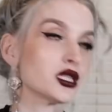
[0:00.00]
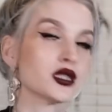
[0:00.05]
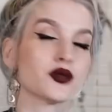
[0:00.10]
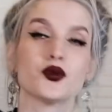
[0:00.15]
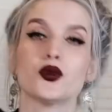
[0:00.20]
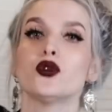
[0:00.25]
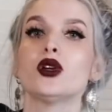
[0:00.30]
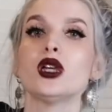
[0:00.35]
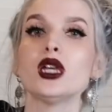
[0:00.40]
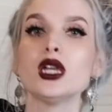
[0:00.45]

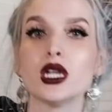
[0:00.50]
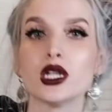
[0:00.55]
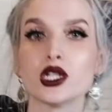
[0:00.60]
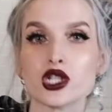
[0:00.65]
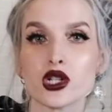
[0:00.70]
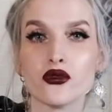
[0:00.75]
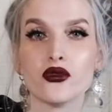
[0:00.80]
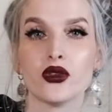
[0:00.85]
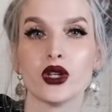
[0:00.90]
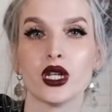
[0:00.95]
spooky
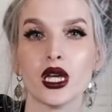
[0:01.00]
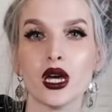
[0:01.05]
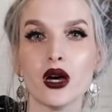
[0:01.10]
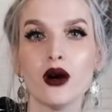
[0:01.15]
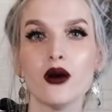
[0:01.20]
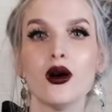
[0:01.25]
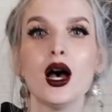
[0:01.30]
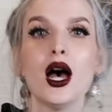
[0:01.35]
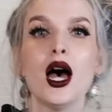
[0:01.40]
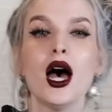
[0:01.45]
kitchen
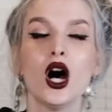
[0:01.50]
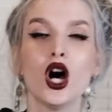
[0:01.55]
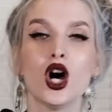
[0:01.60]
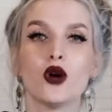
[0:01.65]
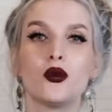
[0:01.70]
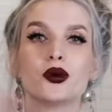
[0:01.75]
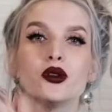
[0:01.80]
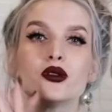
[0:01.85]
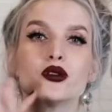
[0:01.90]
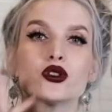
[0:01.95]
video. Hope
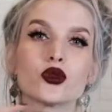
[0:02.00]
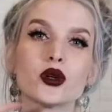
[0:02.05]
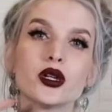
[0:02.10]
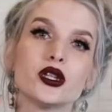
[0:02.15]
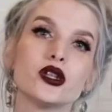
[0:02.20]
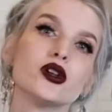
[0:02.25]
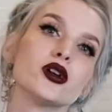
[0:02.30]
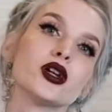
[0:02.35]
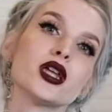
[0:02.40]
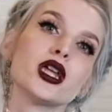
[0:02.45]
you enjoyed
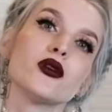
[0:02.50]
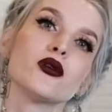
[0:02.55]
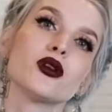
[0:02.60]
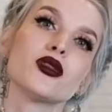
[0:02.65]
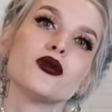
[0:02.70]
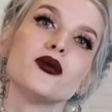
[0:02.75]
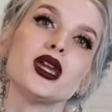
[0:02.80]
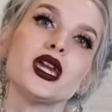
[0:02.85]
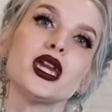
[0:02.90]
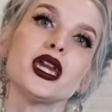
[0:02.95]
cooking with
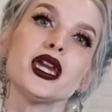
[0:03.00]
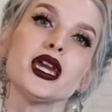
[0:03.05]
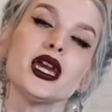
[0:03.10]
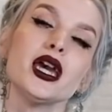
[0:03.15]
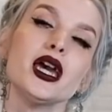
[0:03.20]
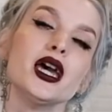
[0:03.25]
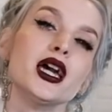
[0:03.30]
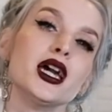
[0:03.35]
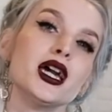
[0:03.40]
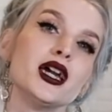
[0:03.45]
me.
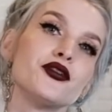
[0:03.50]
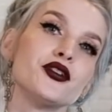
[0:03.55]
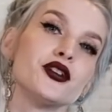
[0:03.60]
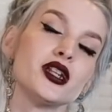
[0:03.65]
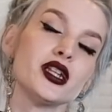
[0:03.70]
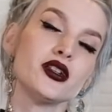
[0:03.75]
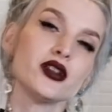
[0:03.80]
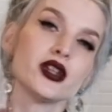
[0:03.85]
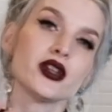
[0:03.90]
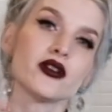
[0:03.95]
If you did,
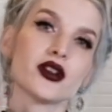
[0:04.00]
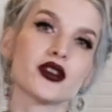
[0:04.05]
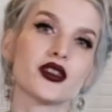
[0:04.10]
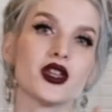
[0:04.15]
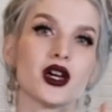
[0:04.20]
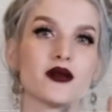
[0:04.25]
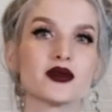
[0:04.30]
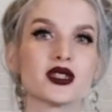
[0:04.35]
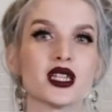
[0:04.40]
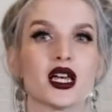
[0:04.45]
you can give it a
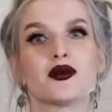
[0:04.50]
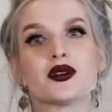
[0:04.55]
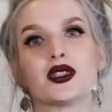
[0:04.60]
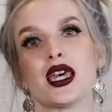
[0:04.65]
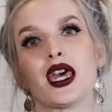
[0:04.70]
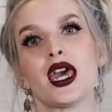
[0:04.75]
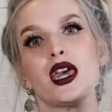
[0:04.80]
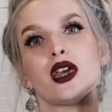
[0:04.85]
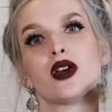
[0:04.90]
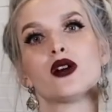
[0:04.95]
thumbs up, say
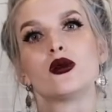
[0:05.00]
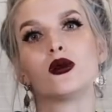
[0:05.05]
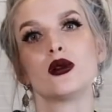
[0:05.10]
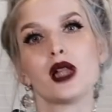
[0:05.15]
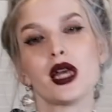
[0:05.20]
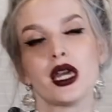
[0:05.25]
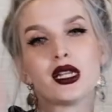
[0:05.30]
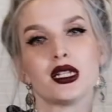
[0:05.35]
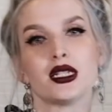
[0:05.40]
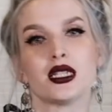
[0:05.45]
hey ghoul,
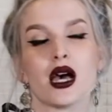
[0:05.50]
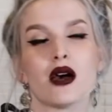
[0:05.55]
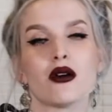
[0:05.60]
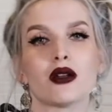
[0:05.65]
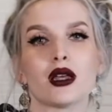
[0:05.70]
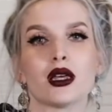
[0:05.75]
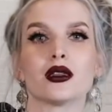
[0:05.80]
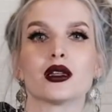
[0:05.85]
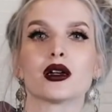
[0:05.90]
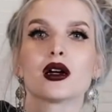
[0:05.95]
hey down
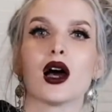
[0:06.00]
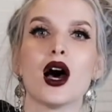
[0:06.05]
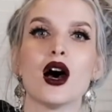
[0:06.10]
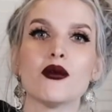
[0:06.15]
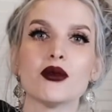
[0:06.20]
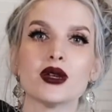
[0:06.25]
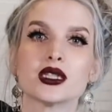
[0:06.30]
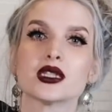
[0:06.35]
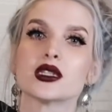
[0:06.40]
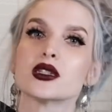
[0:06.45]
in the
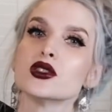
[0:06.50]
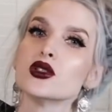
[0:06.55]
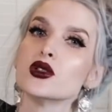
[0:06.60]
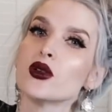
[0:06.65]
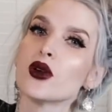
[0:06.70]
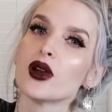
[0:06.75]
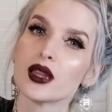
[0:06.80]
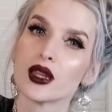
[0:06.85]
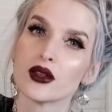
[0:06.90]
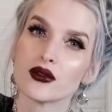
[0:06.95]
comments because you know
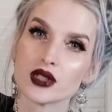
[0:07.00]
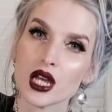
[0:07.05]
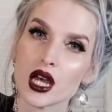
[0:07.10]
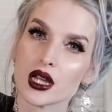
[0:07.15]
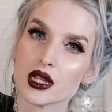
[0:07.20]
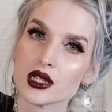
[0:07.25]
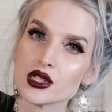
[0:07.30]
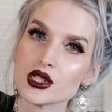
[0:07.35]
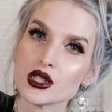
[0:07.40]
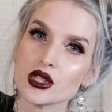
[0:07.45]
I love
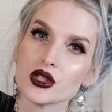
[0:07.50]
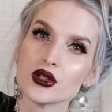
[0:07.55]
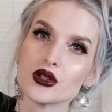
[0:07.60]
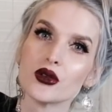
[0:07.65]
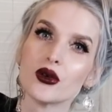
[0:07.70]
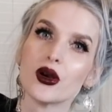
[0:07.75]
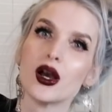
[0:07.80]
talking to you.